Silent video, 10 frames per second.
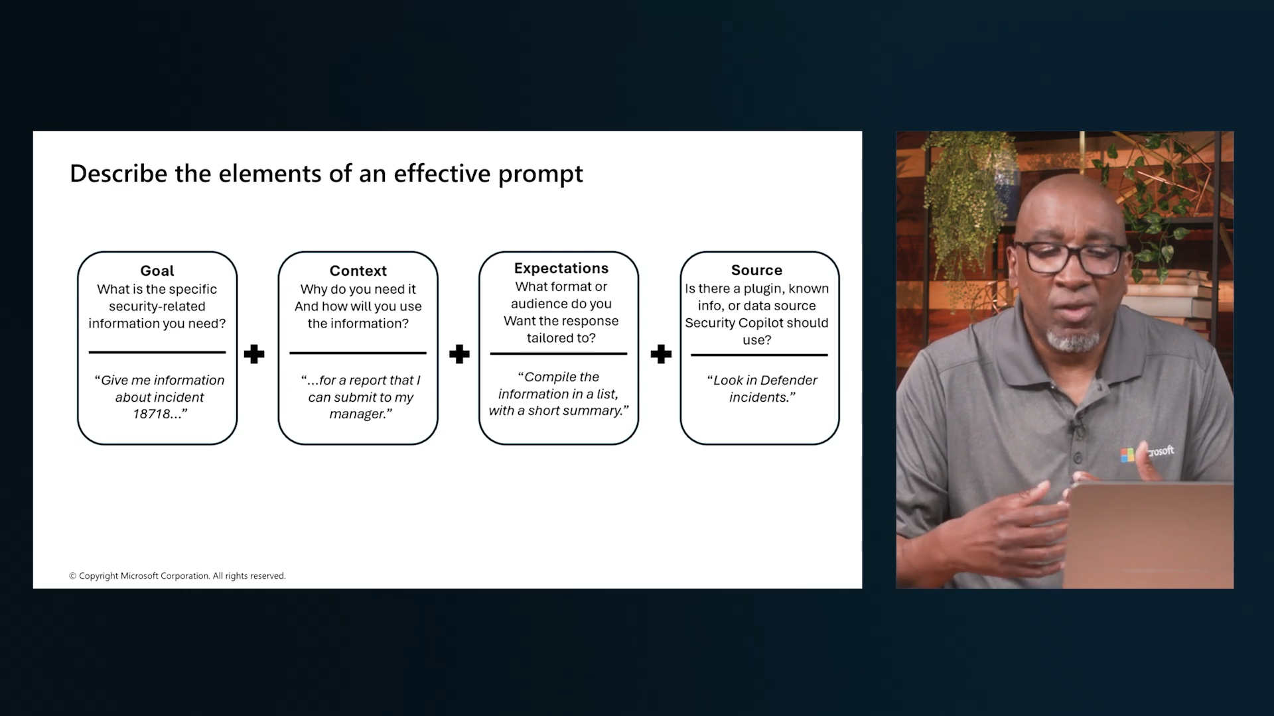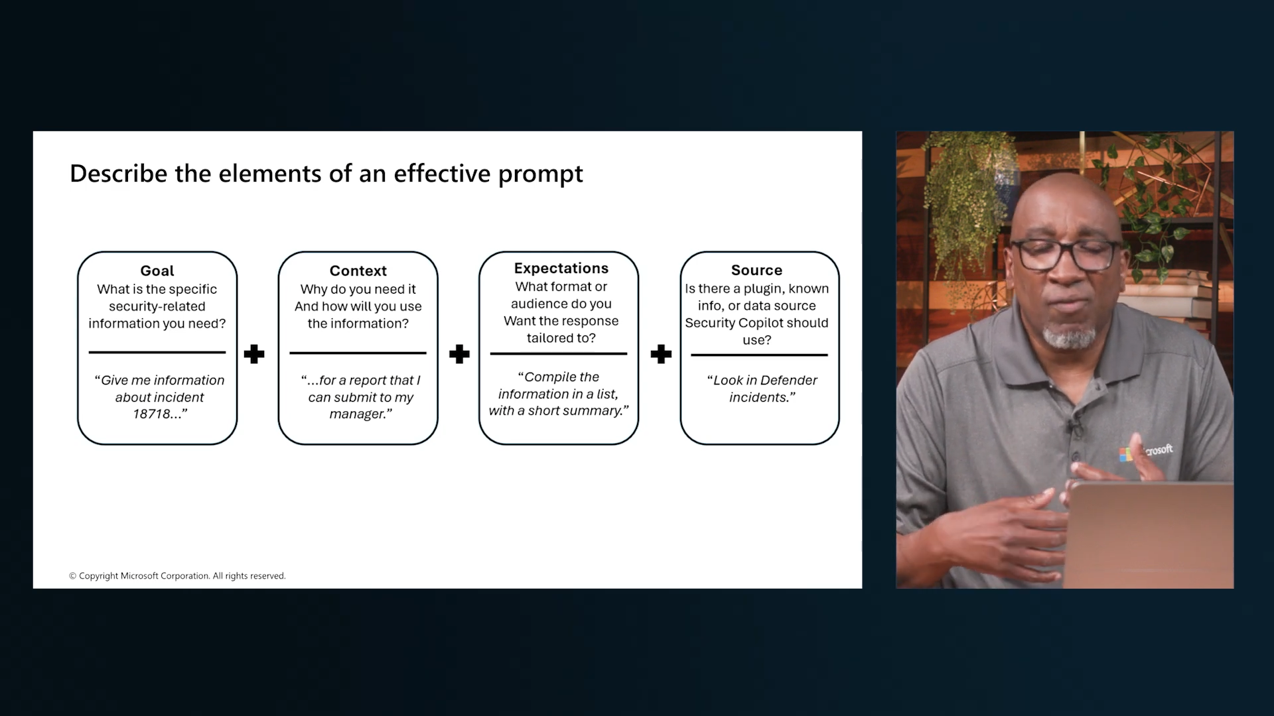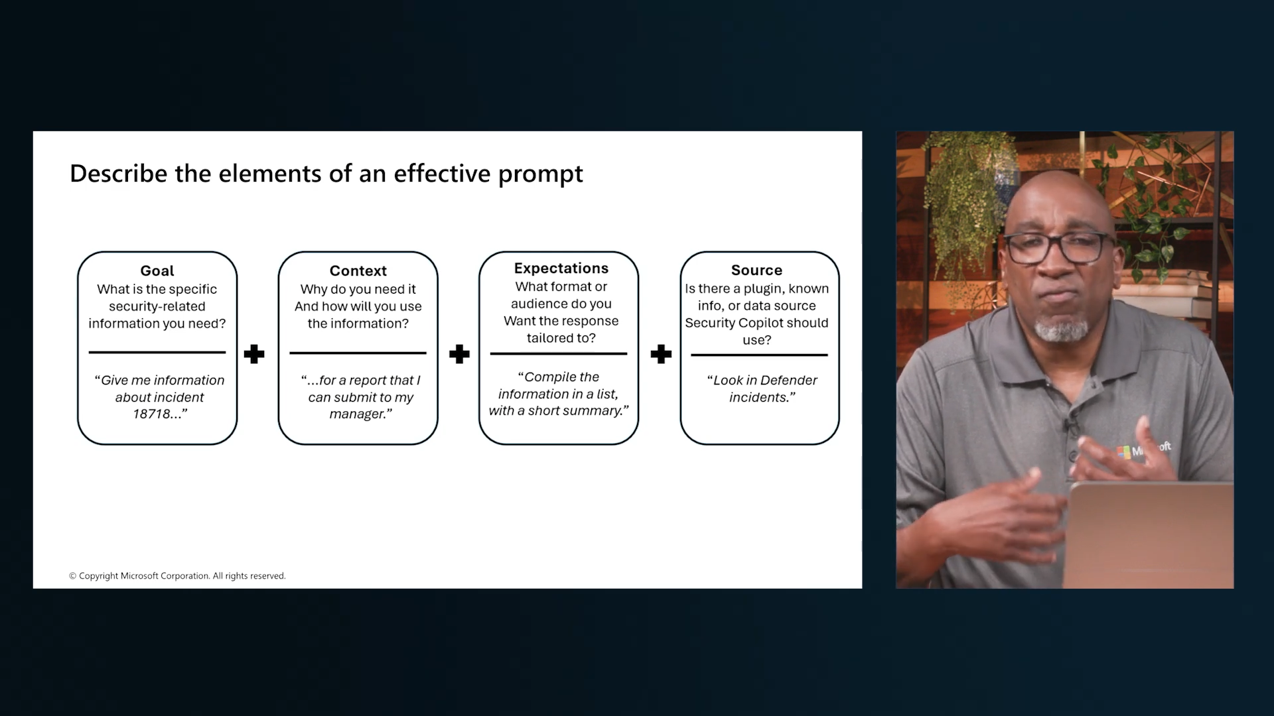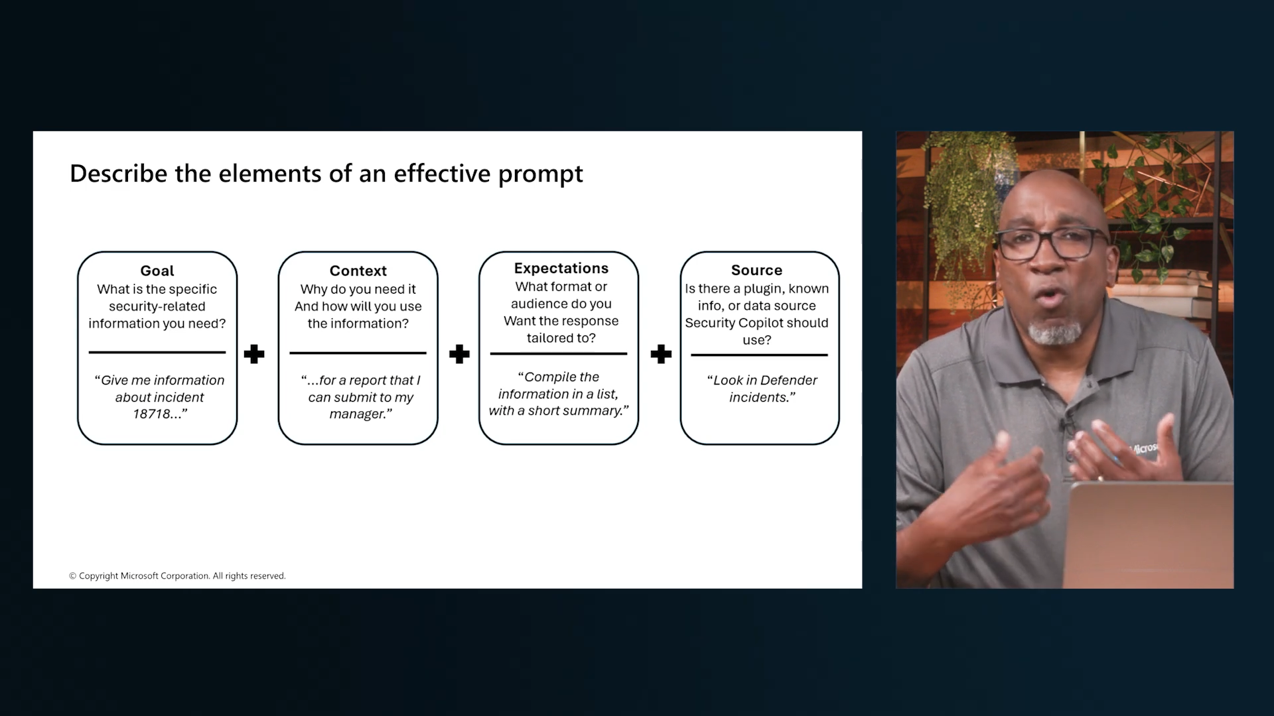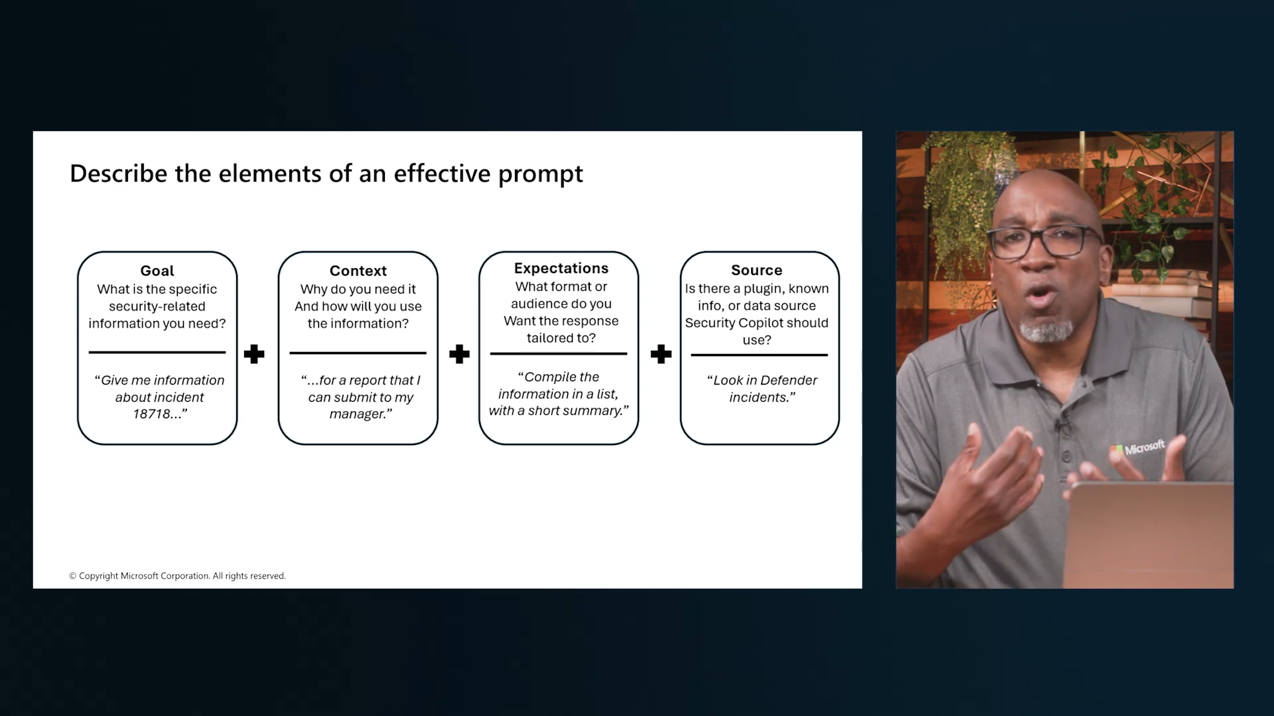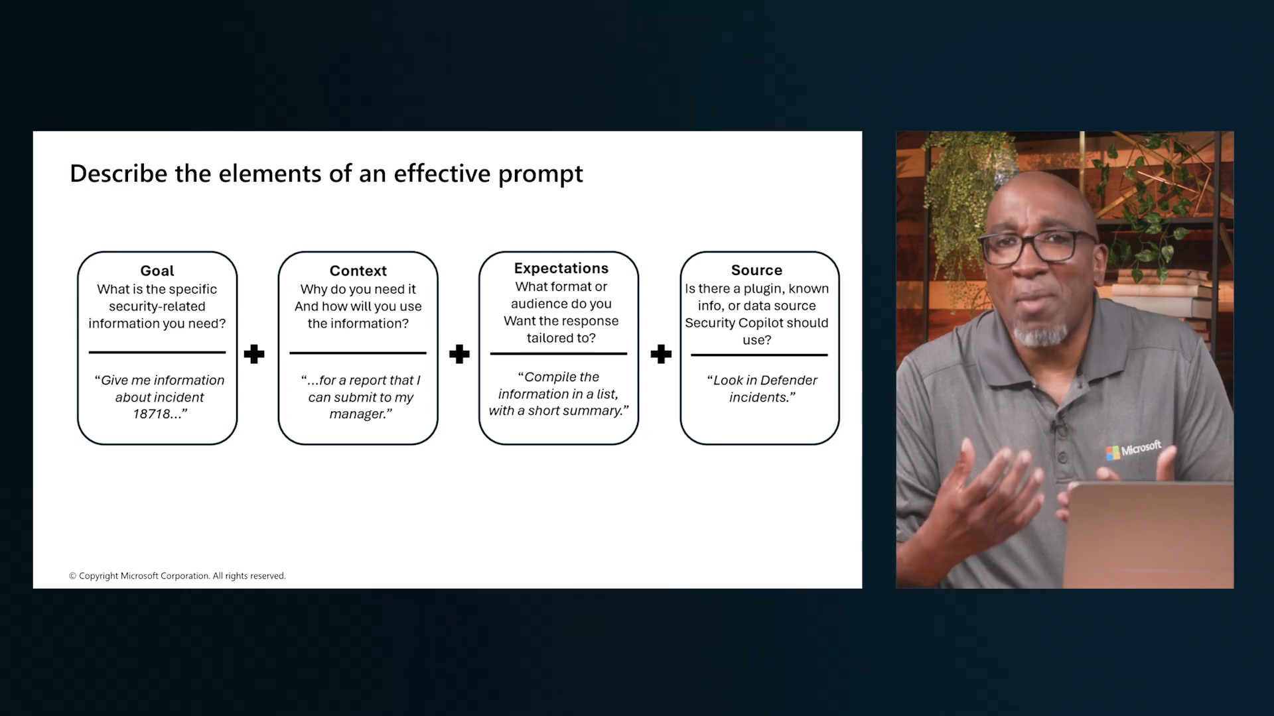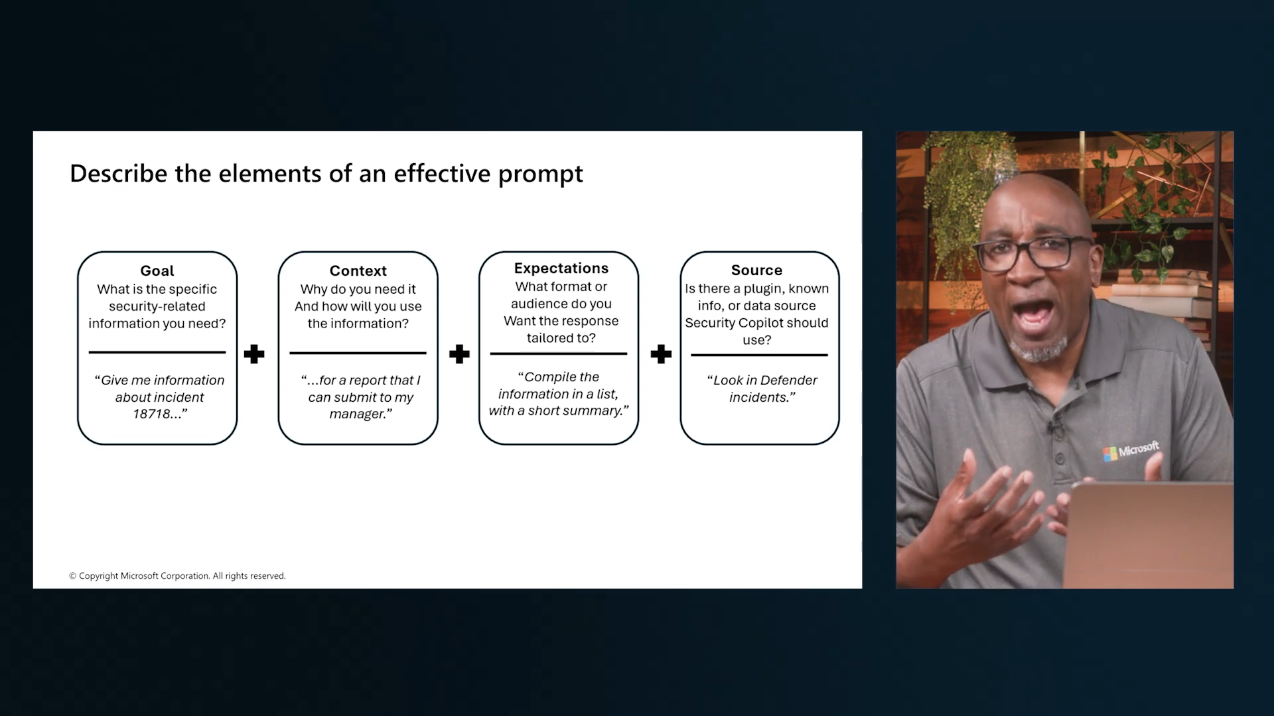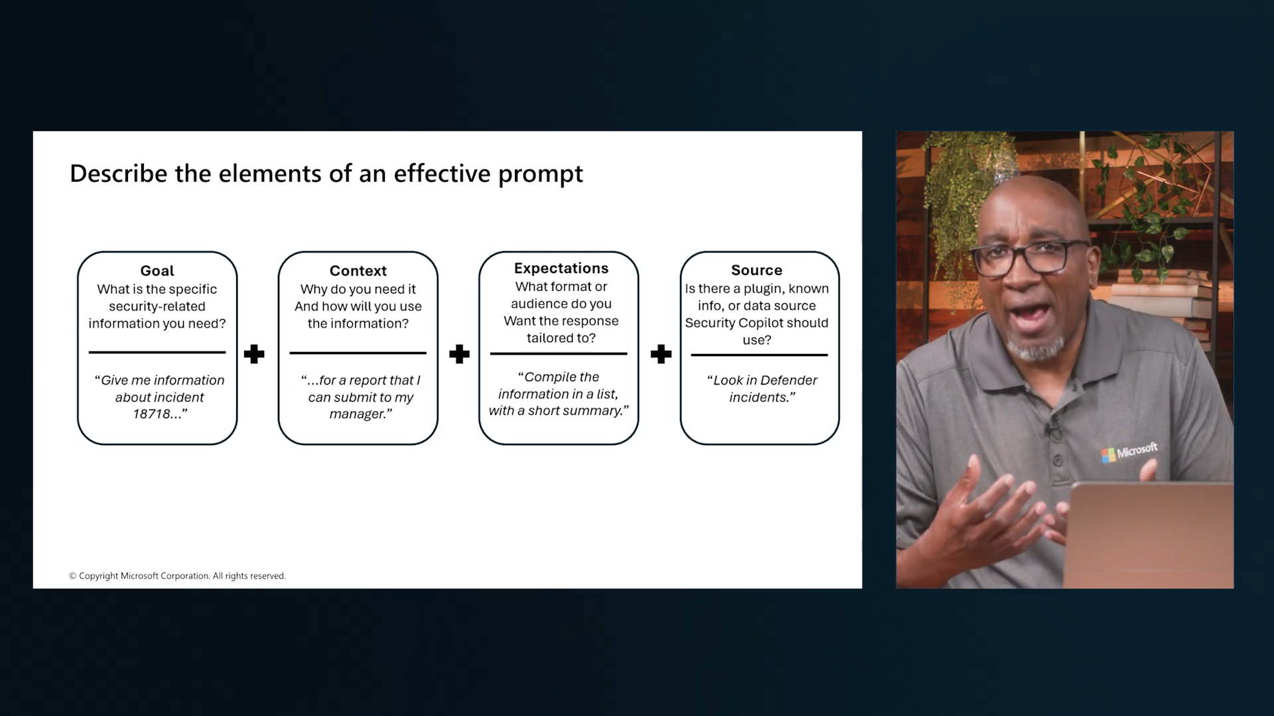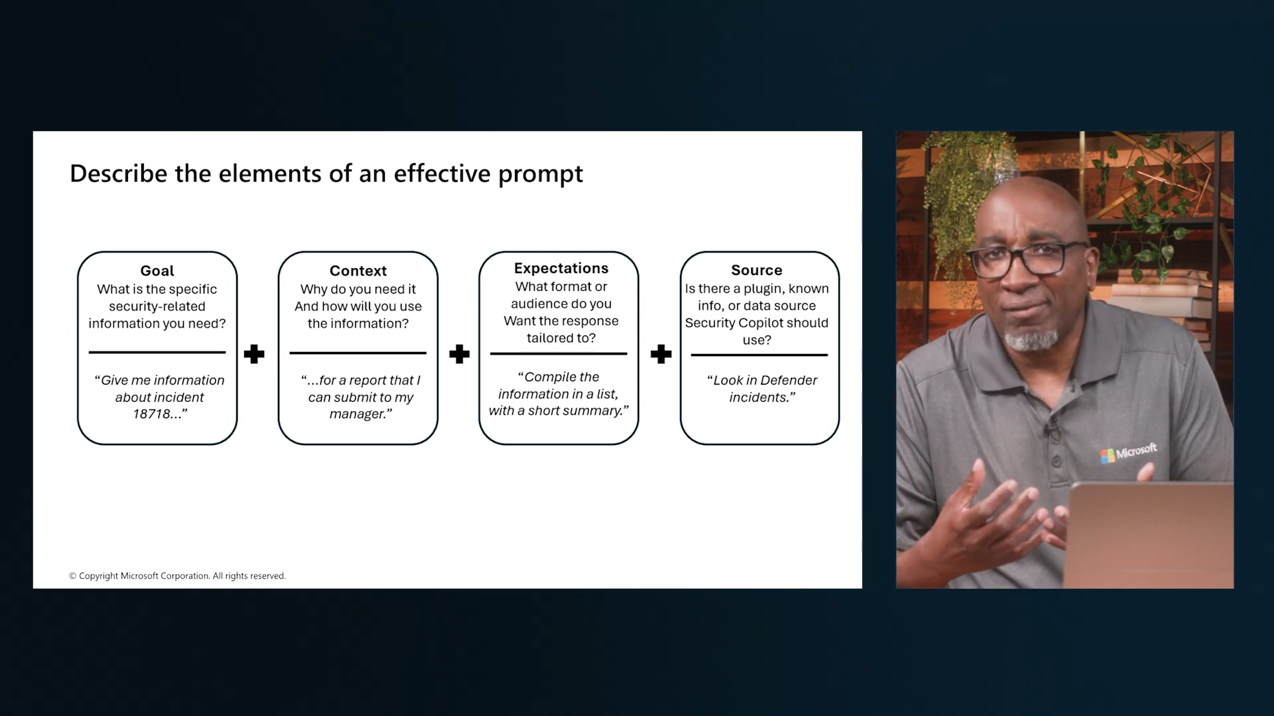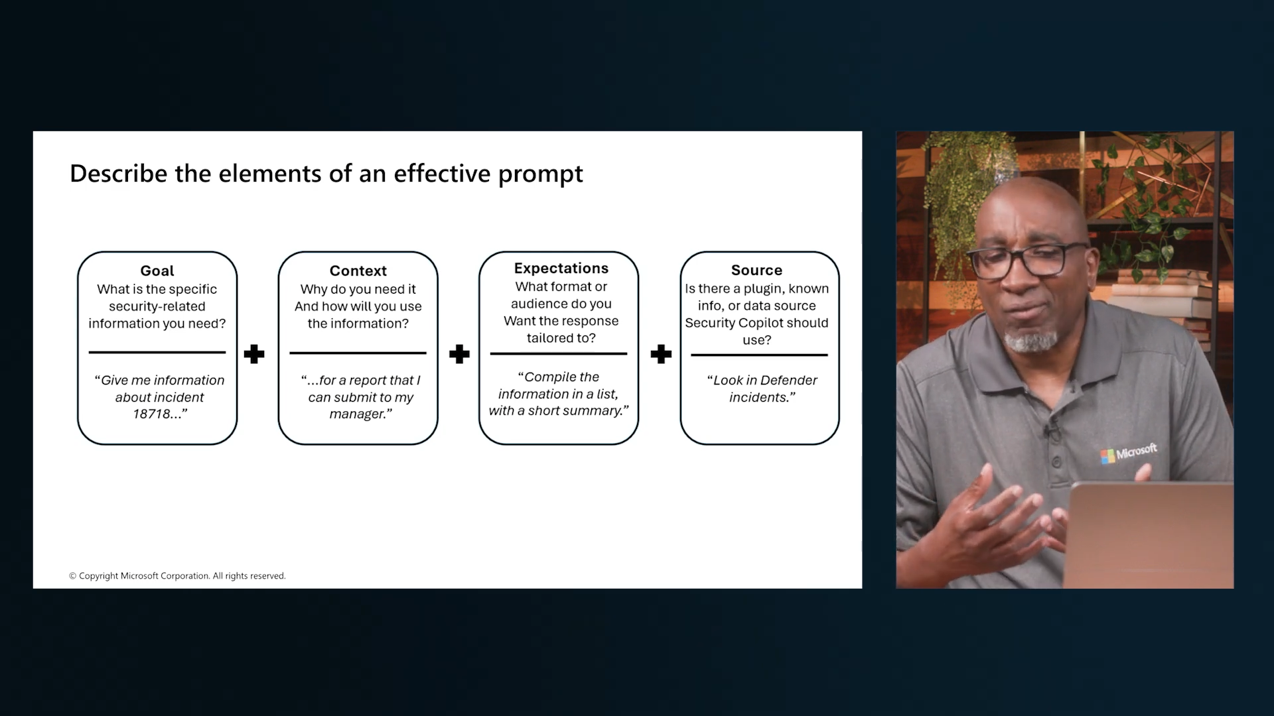the
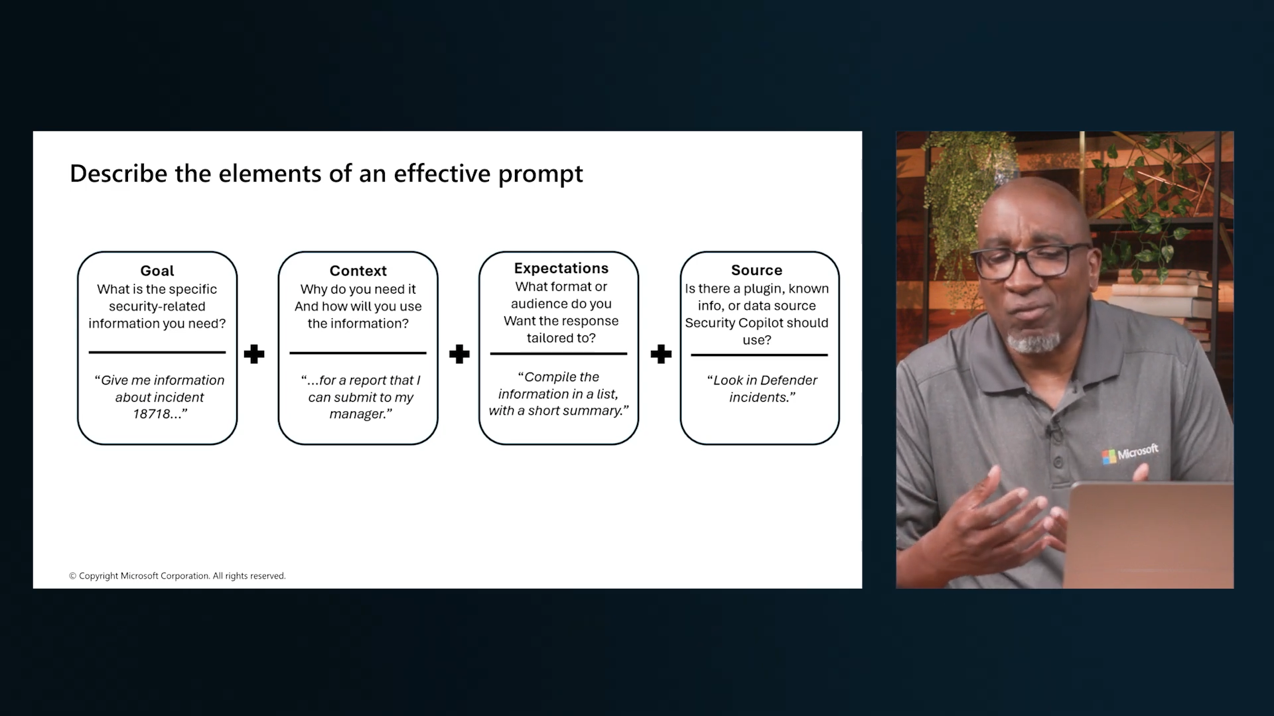format,